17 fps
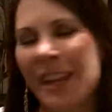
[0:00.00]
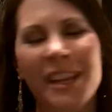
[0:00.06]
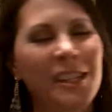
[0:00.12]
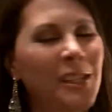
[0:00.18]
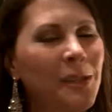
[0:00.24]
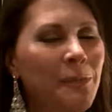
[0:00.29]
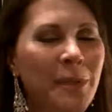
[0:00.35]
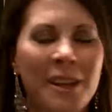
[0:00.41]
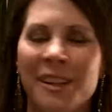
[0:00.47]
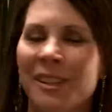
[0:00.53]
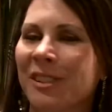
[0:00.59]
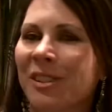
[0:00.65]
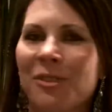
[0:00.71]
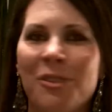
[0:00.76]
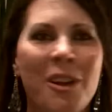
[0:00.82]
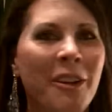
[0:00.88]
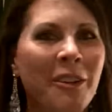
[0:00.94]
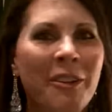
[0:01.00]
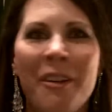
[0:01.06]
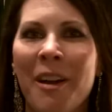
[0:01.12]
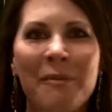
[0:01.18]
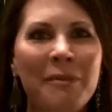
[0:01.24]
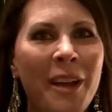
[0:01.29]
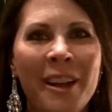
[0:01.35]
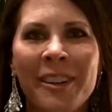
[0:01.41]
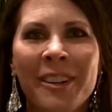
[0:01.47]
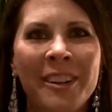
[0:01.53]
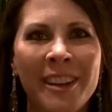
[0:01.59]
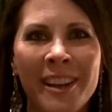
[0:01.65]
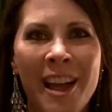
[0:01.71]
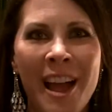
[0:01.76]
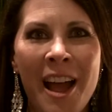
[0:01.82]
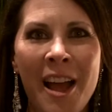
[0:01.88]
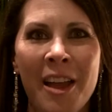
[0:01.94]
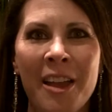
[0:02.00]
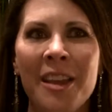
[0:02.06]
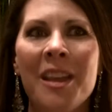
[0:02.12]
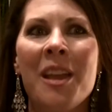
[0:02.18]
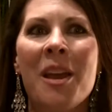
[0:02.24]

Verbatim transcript: it's been a struggle, I'm not gonna lie.